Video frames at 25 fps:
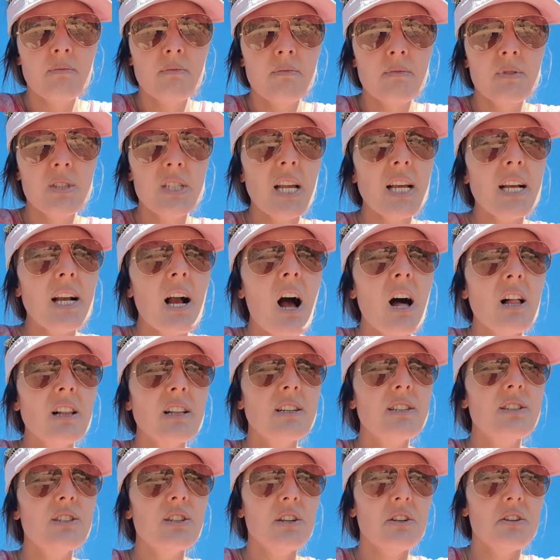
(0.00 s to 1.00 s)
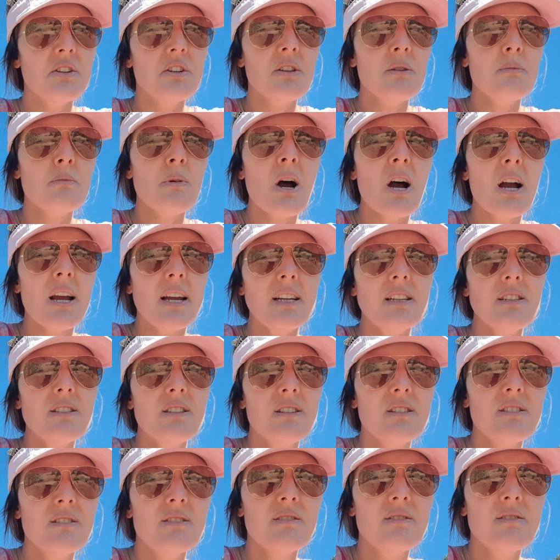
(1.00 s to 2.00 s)
psychology or the mind,
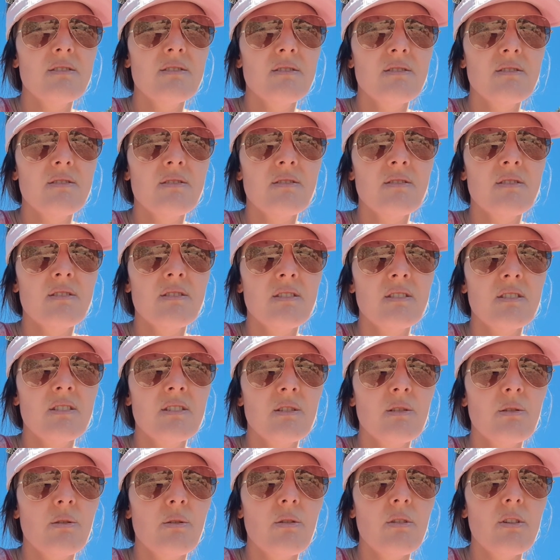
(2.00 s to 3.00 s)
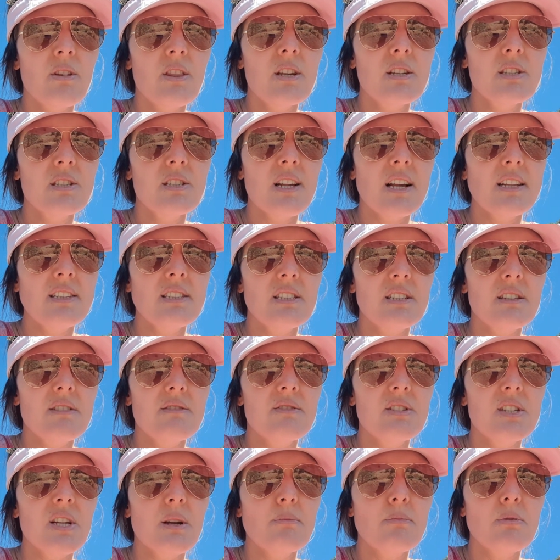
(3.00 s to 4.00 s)
or the sense of
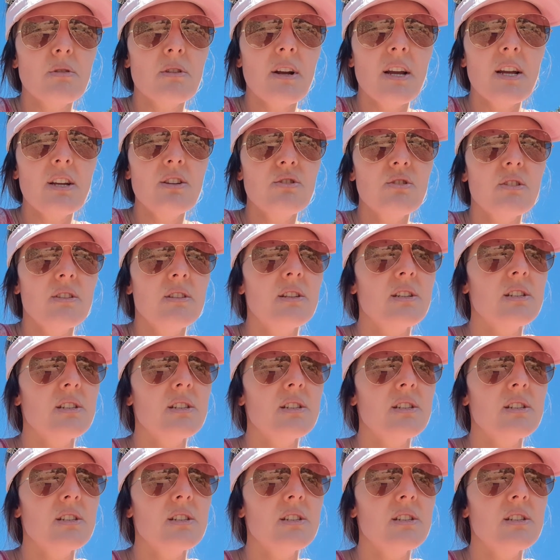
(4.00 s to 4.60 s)
separation,